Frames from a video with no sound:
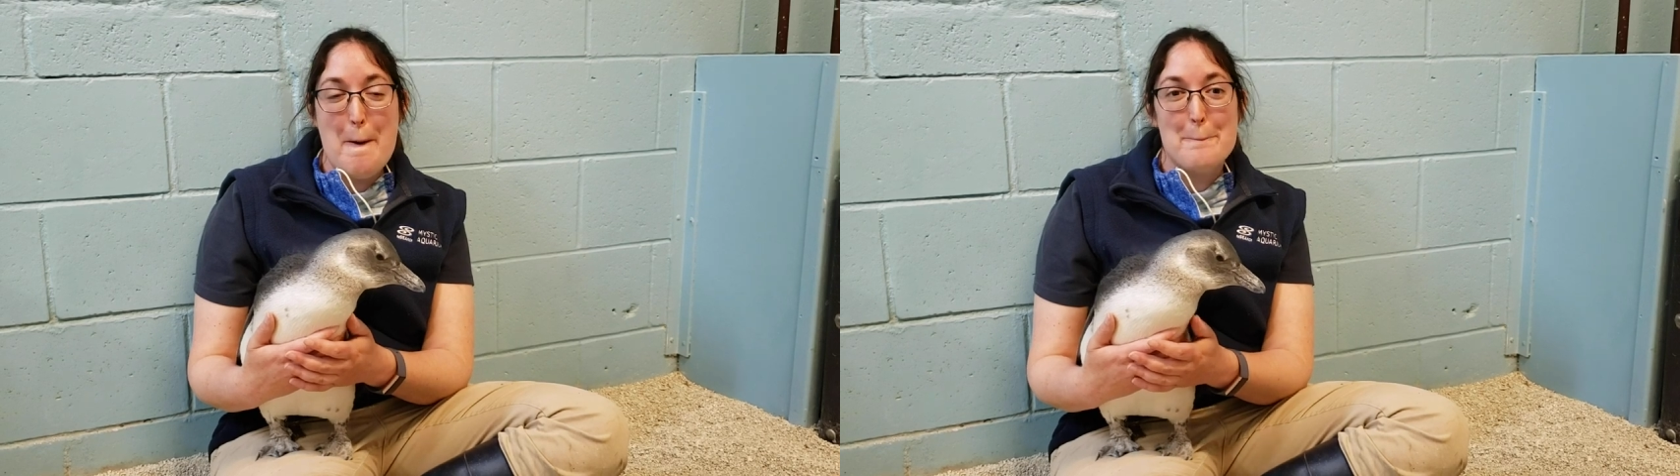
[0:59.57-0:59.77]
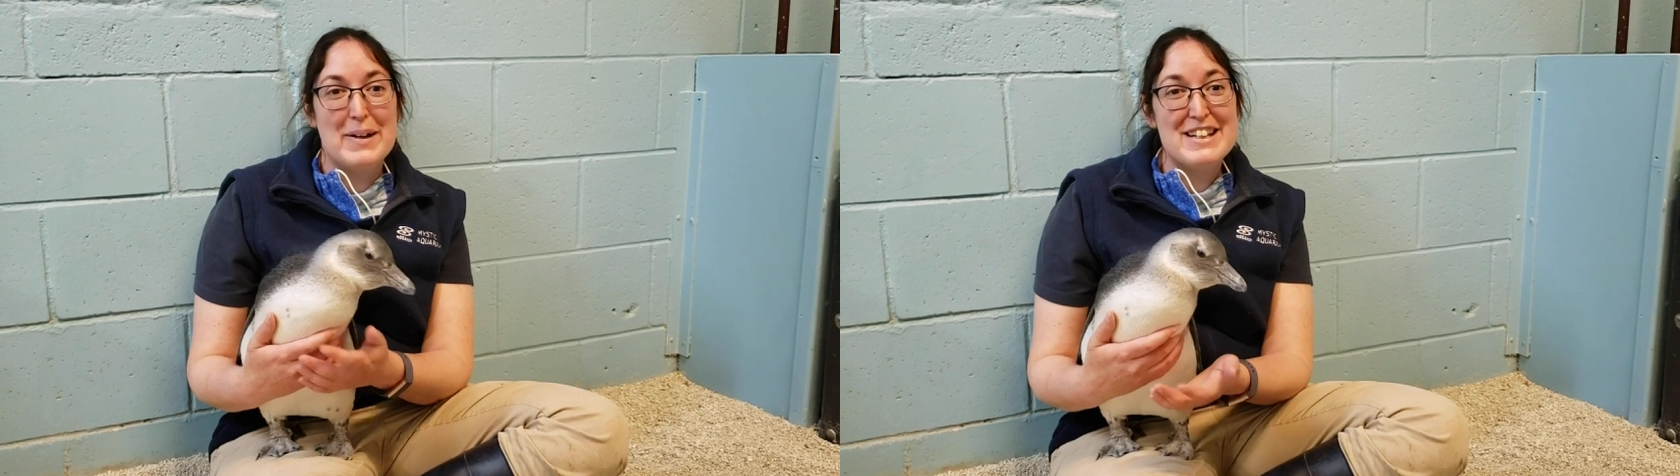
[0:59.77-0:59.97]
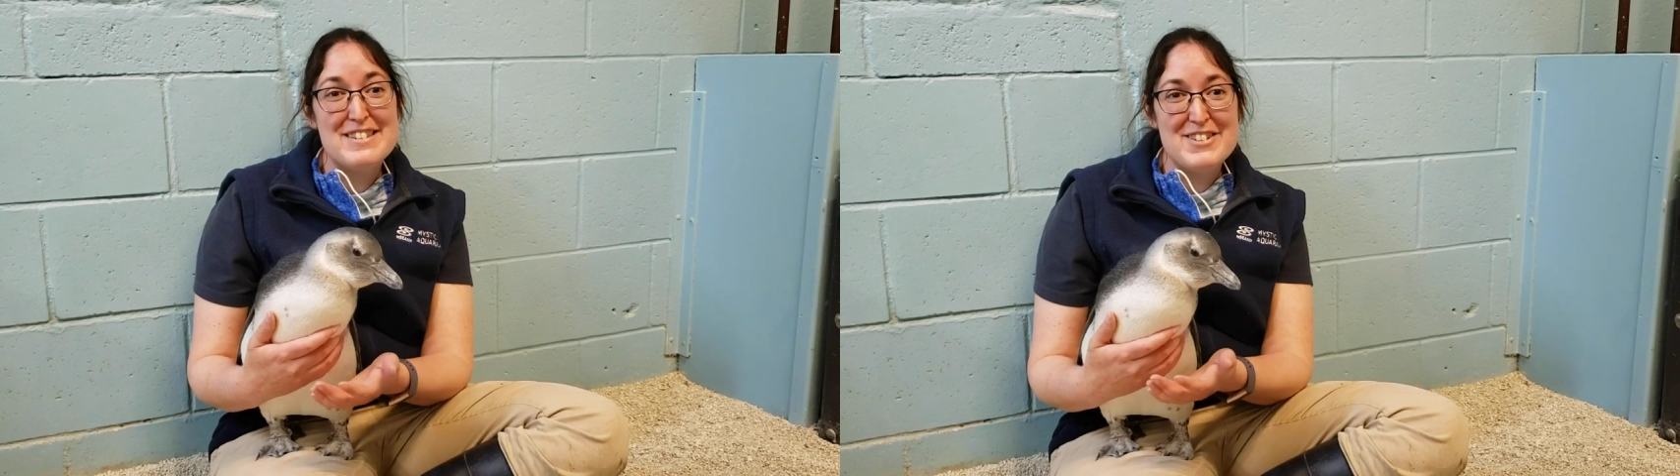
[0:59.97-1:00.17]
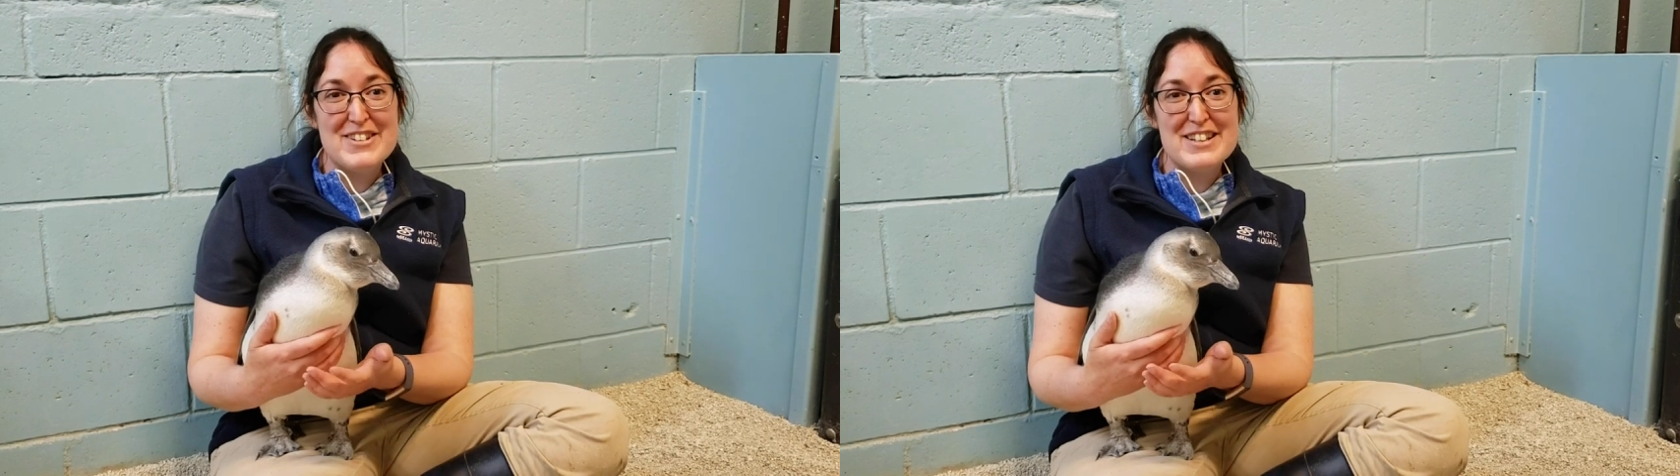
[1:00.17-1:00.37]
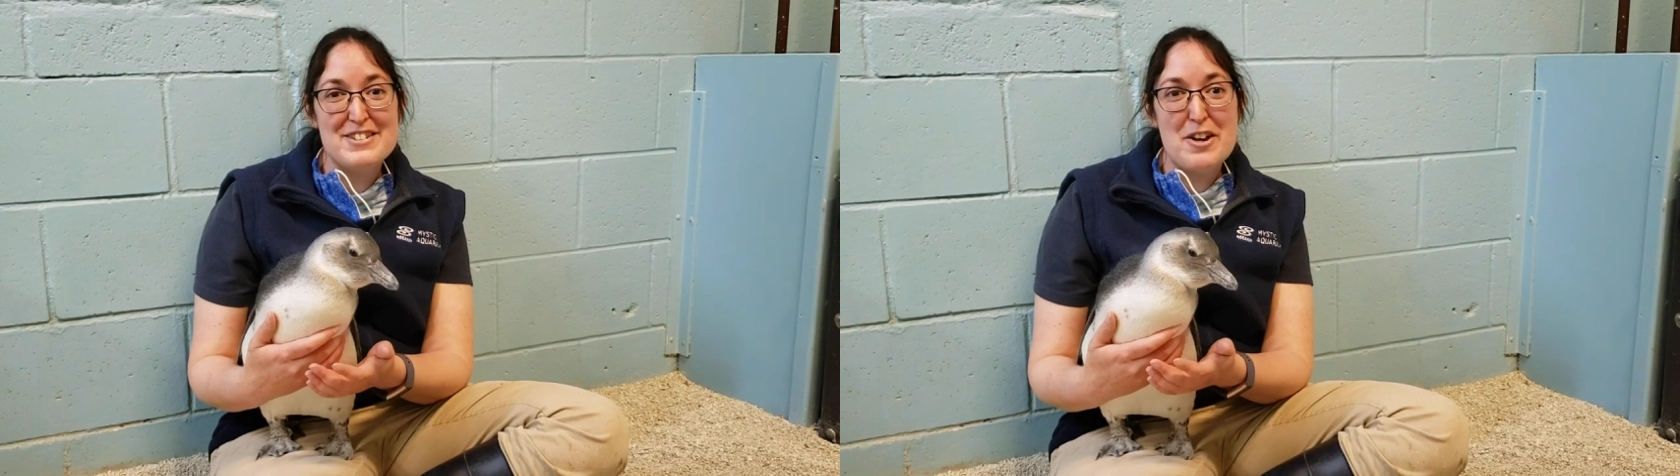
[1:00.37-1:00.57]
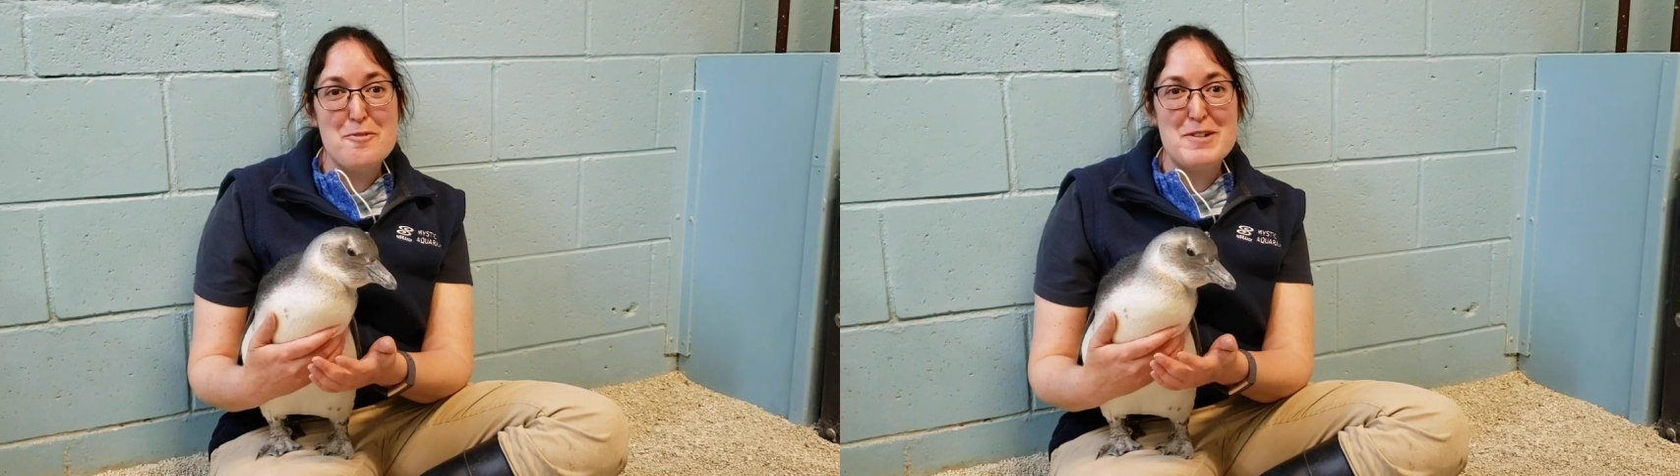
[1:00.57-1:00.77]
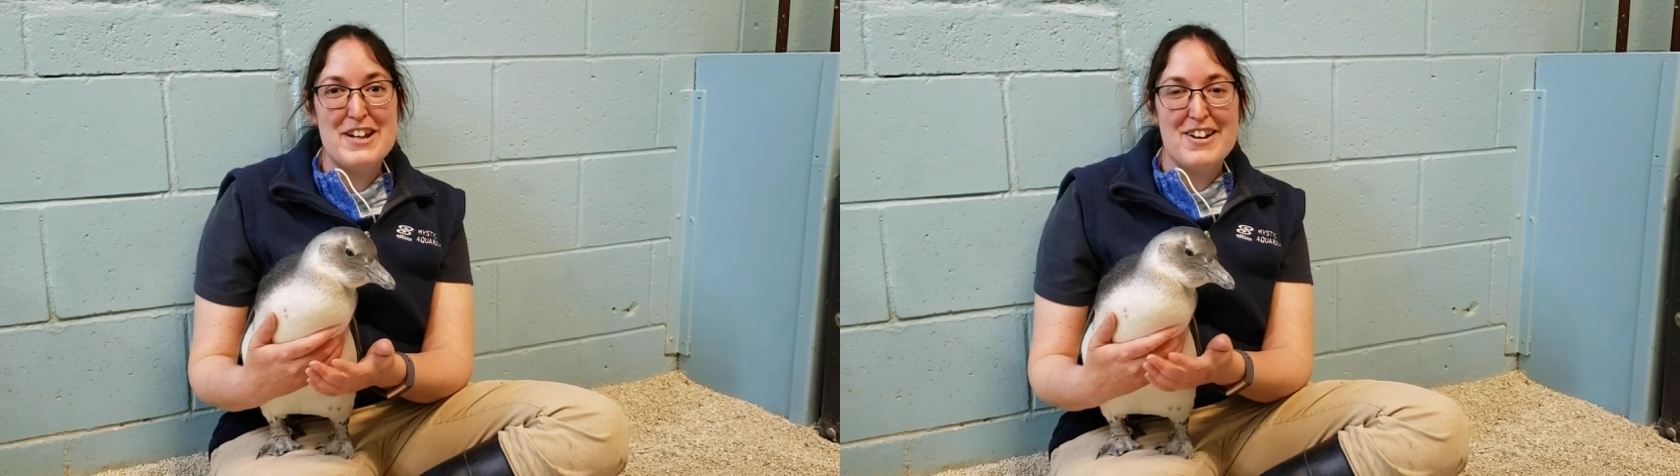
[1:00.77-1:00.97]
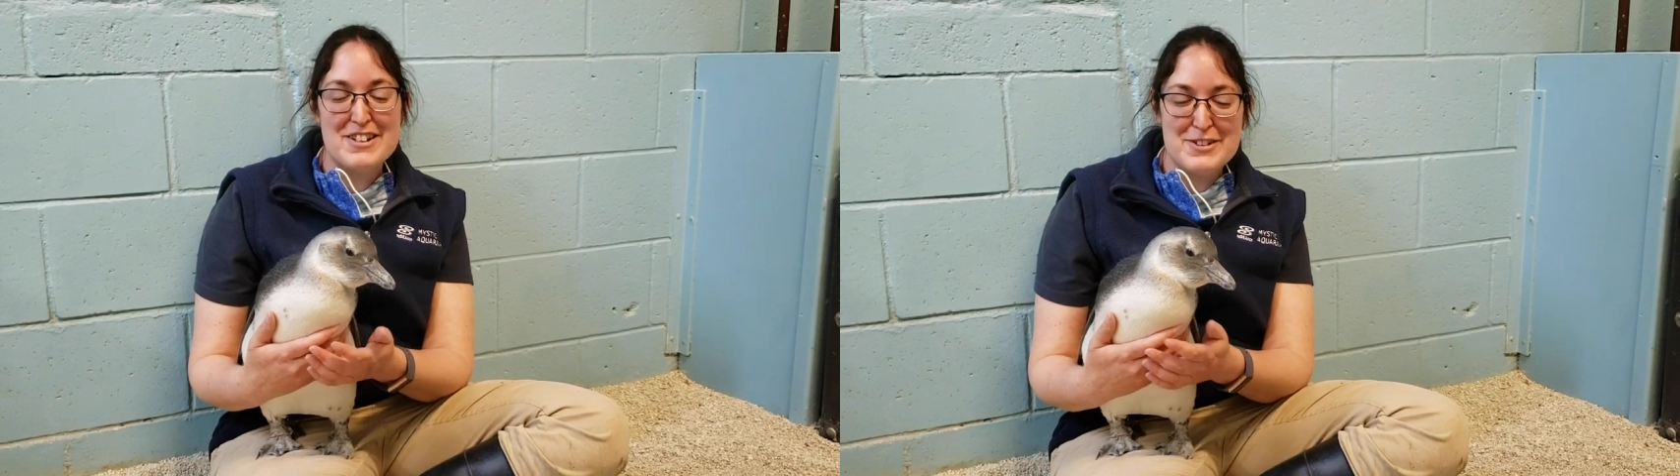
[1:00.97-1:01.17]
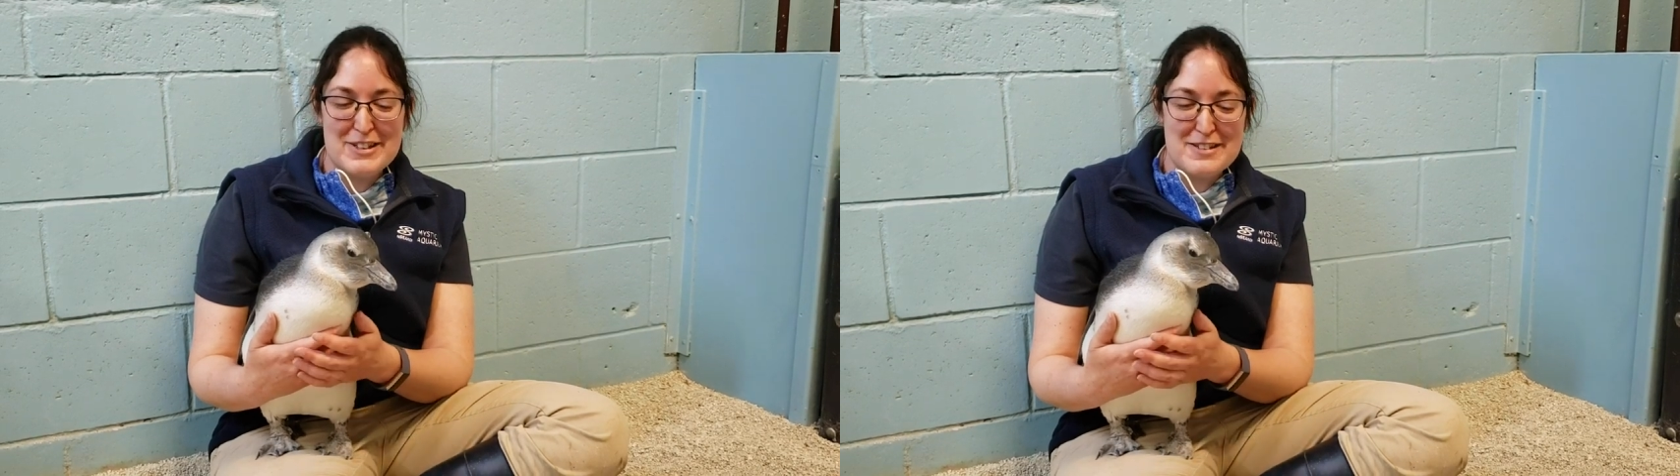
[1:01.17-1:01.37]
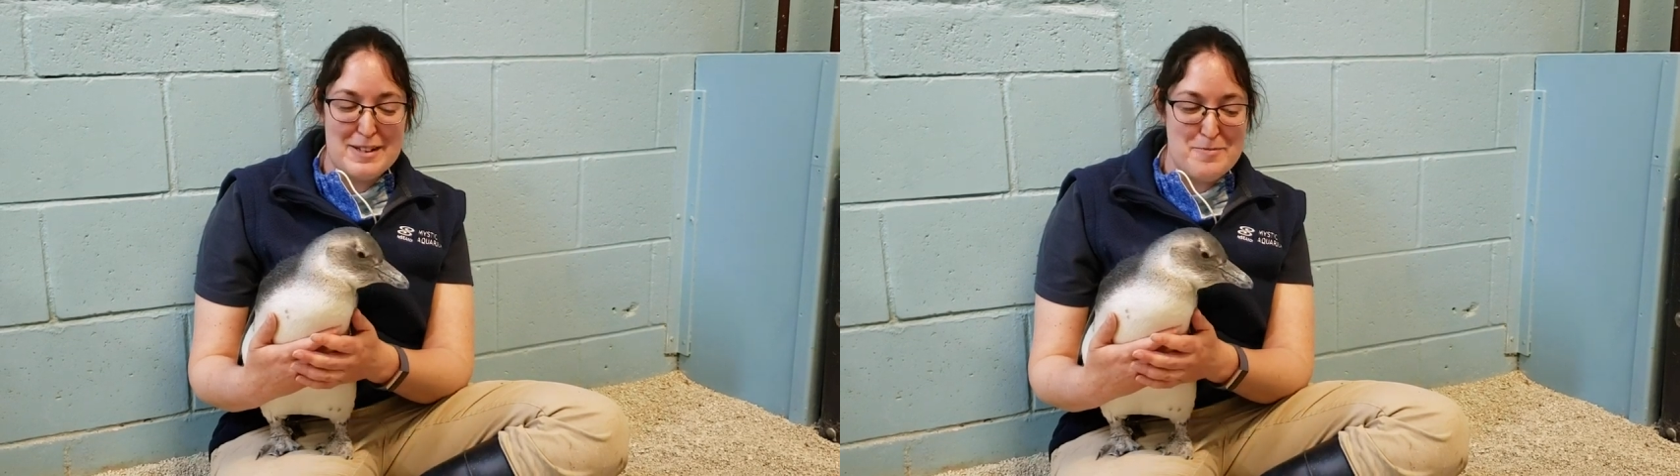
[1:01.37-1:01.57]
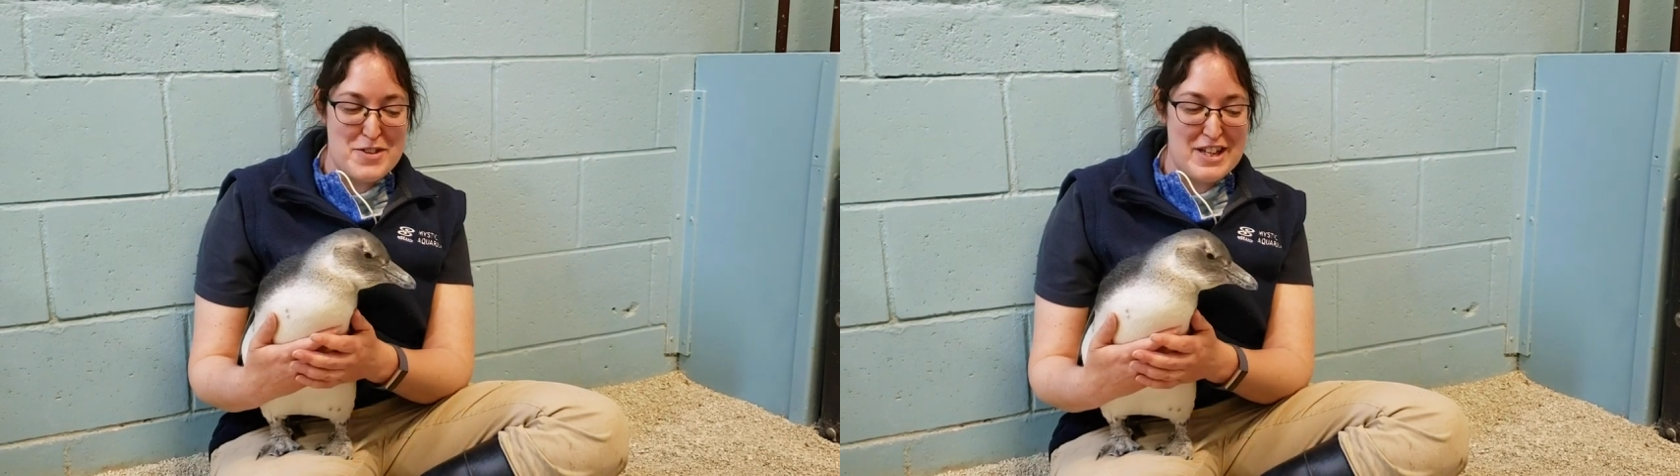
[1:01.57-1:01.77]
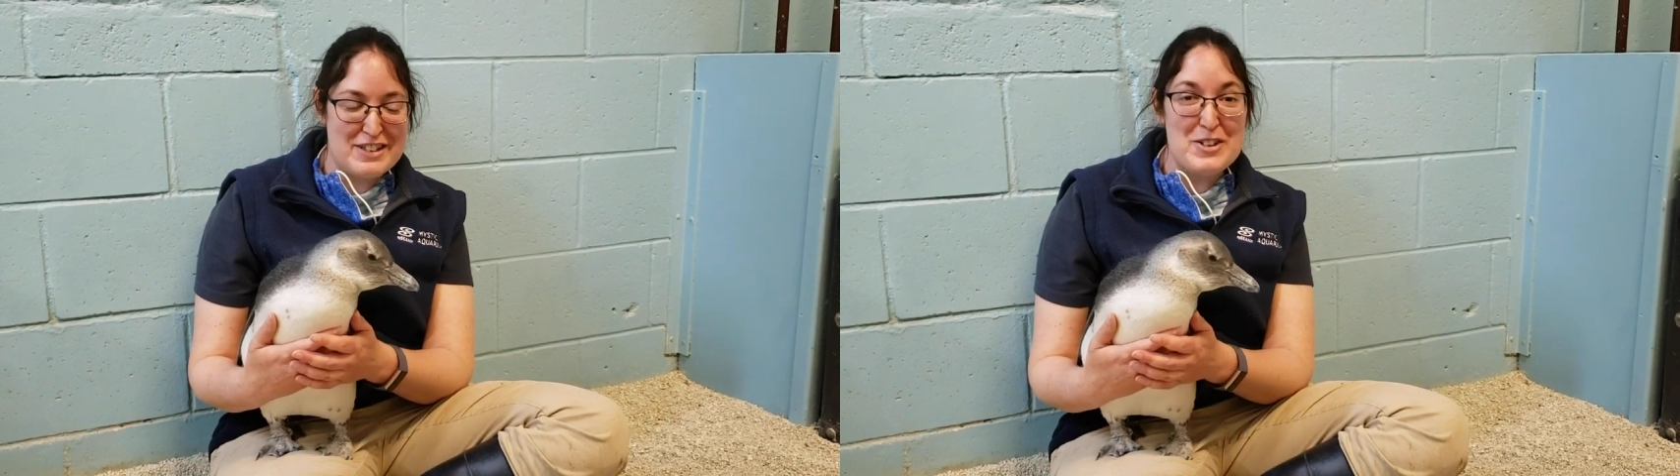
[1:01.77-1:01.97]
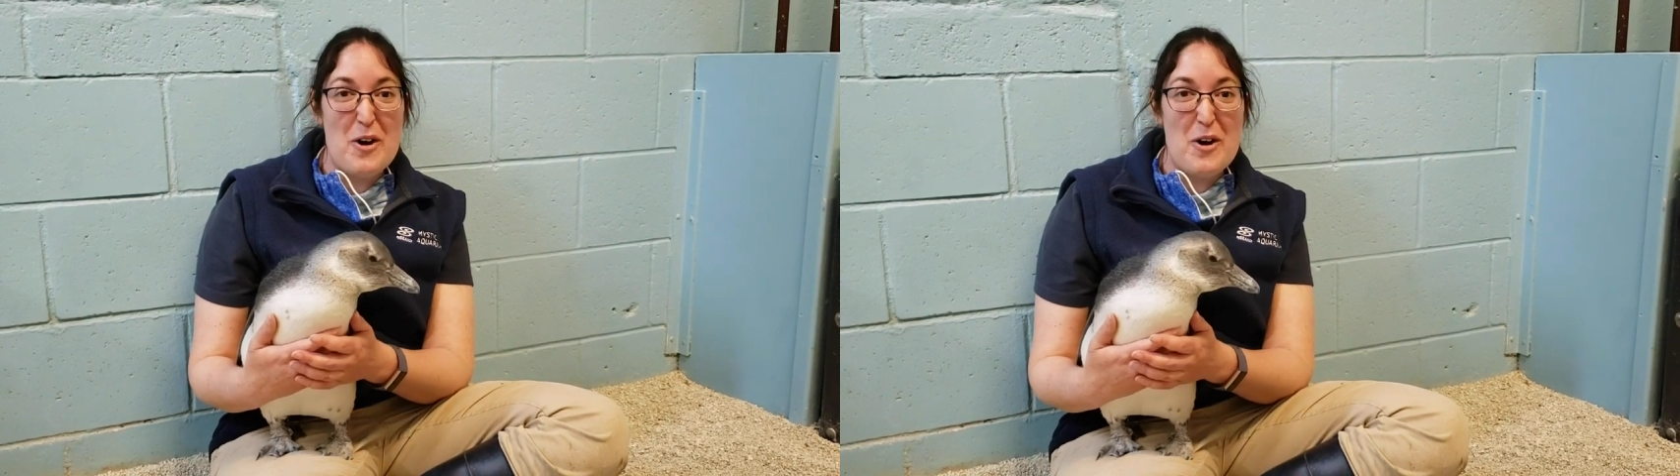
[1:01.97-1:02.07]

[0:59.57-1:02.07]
but as you guys know, we are doing something